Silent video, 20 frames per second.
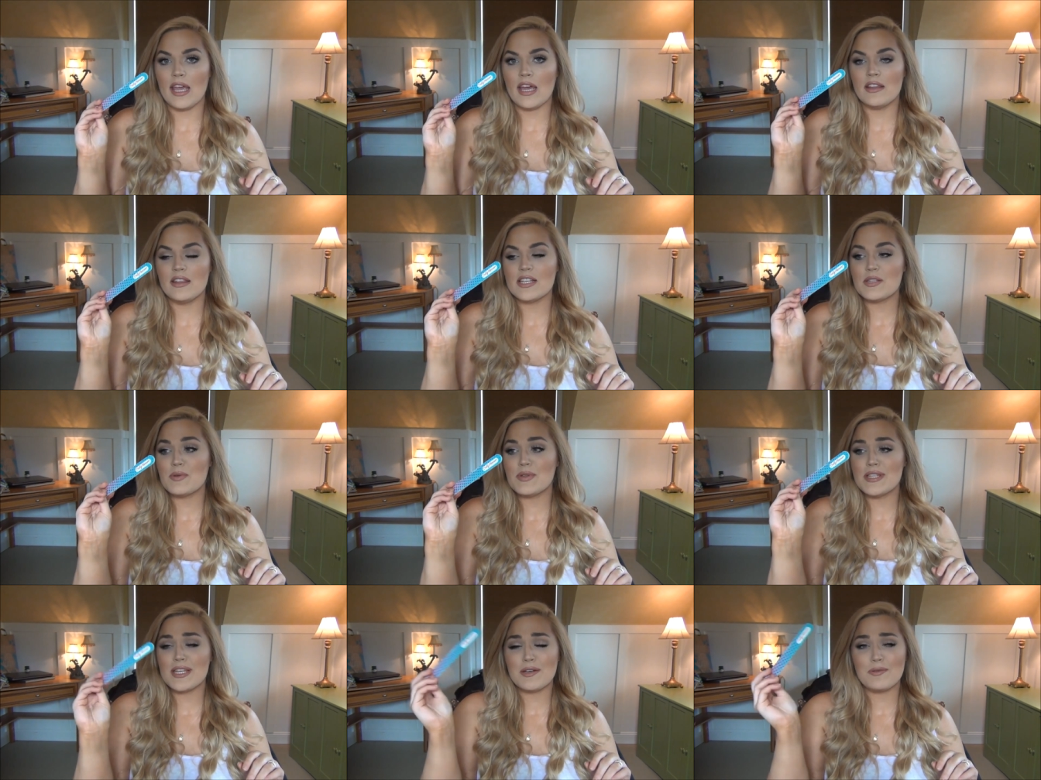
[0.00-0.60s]
and
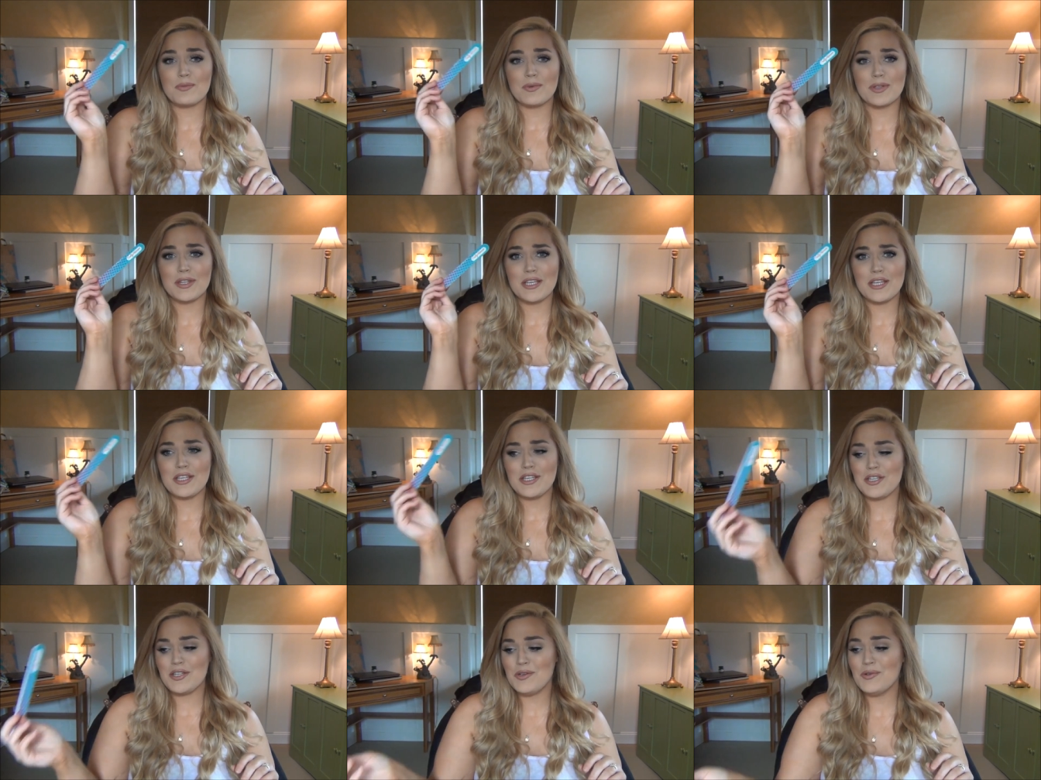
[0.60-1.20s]
this one's like
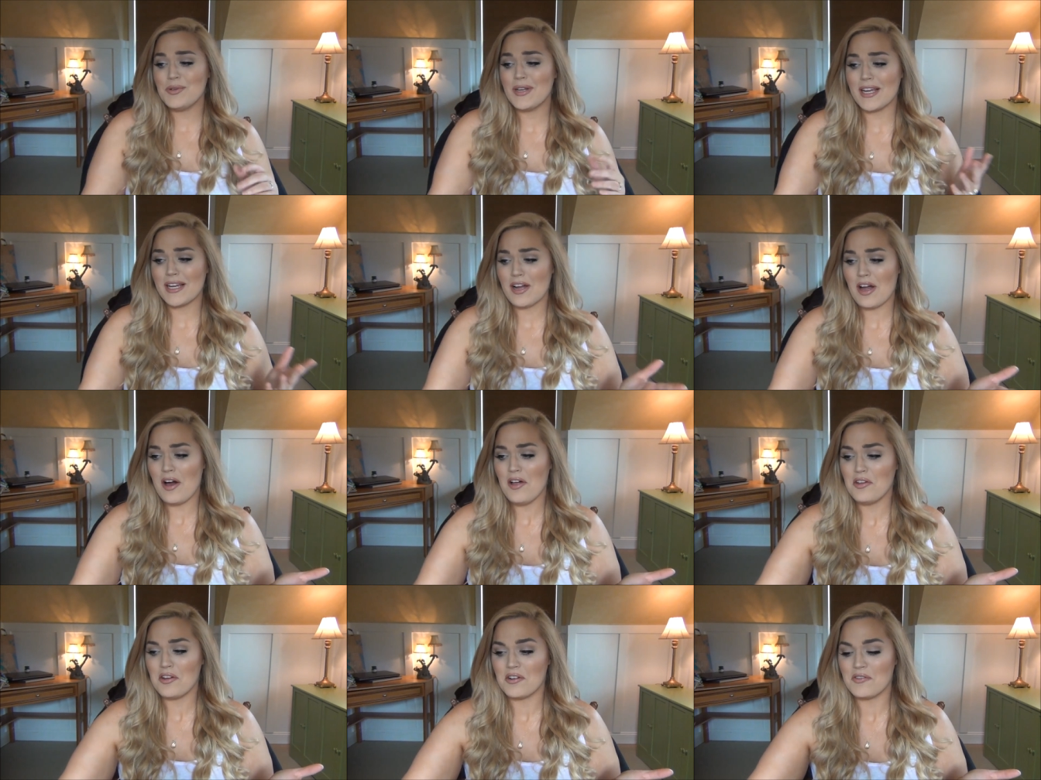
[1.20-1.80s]
really cute and
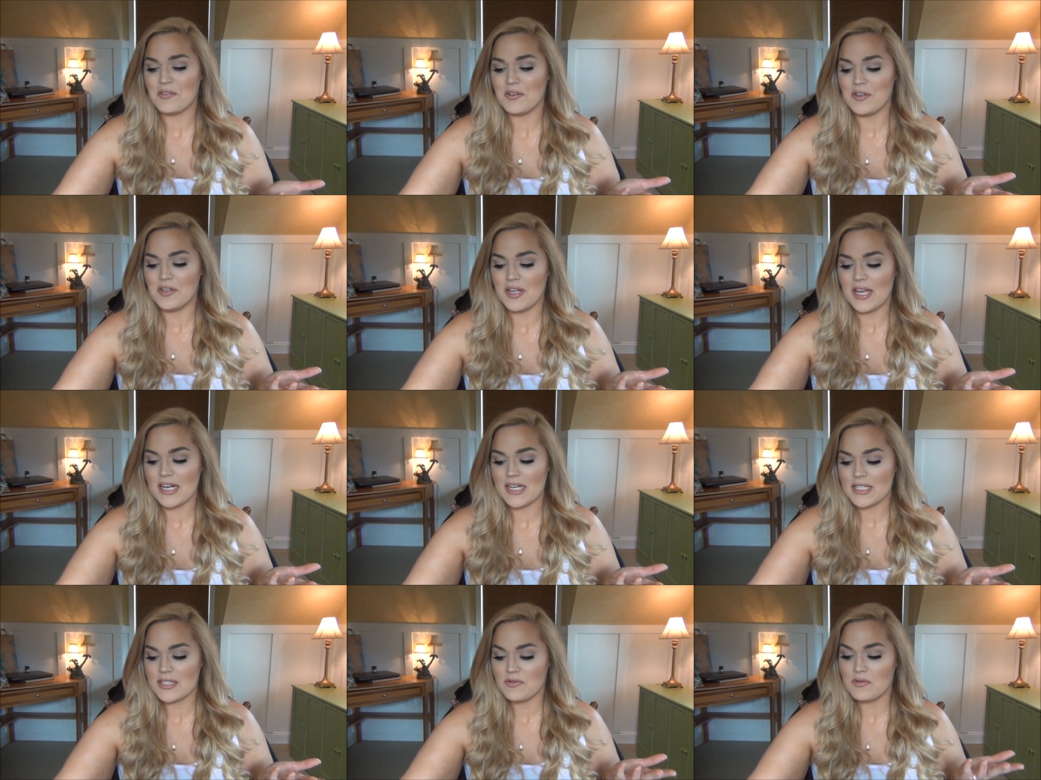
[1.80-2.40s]

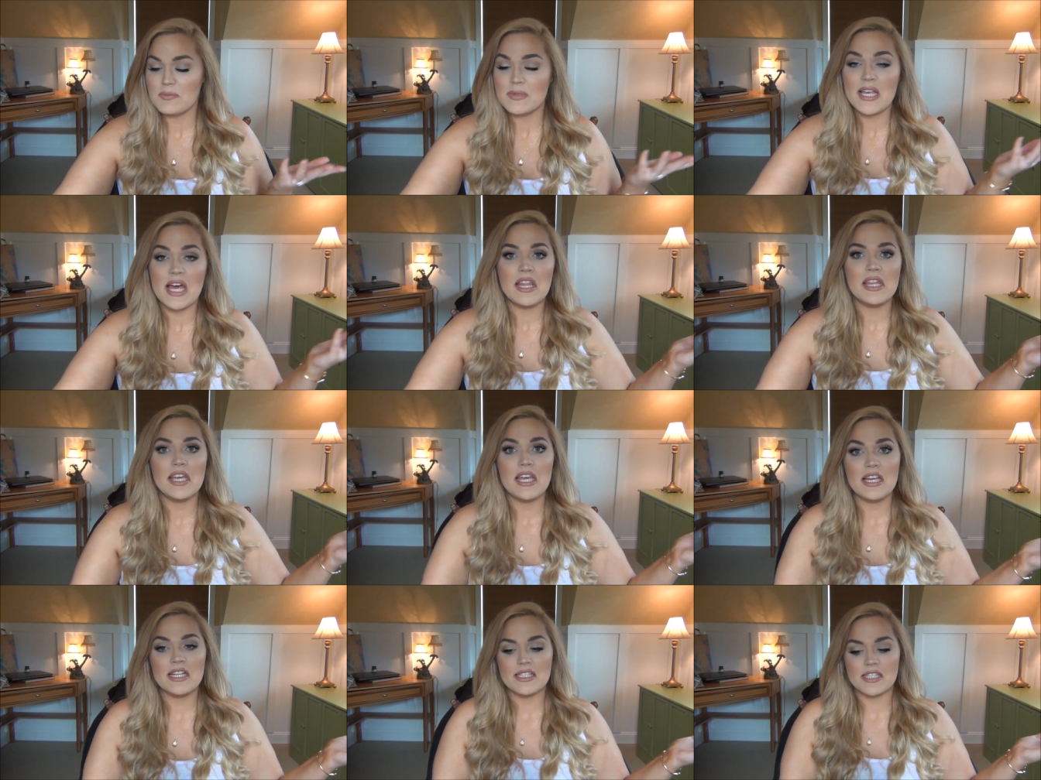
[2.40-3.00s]
colorful, and it's from
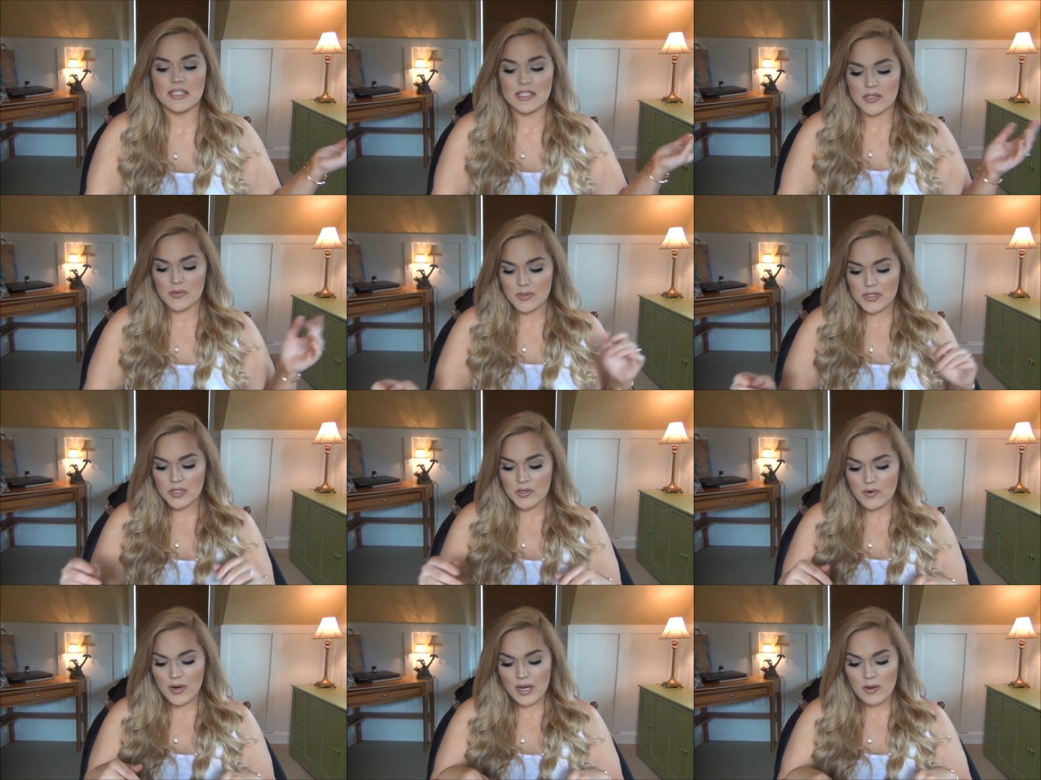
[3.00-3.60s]
Sally Hansen, so
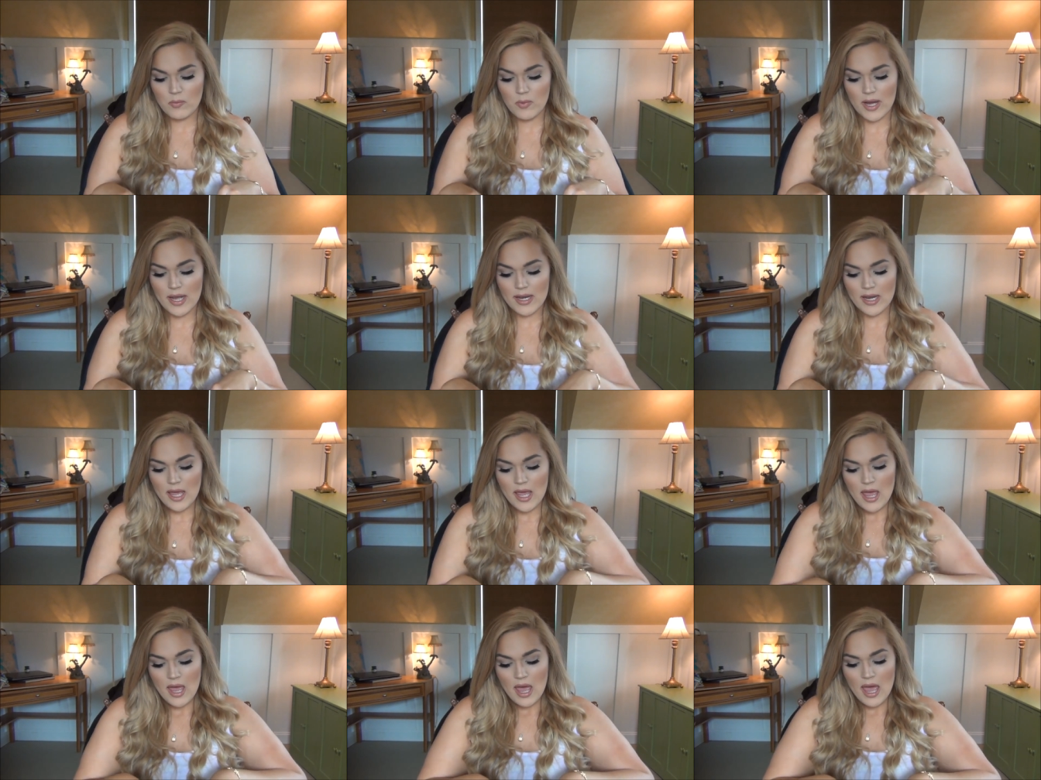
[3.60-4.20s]
it's a great
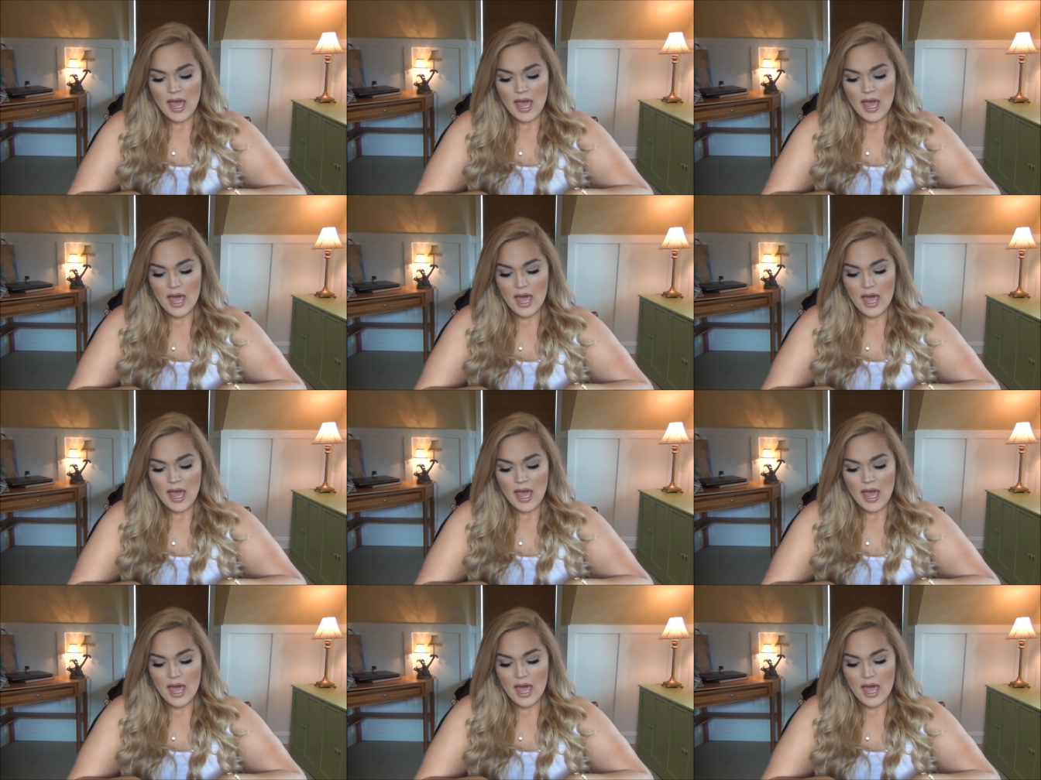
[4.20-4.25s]
one.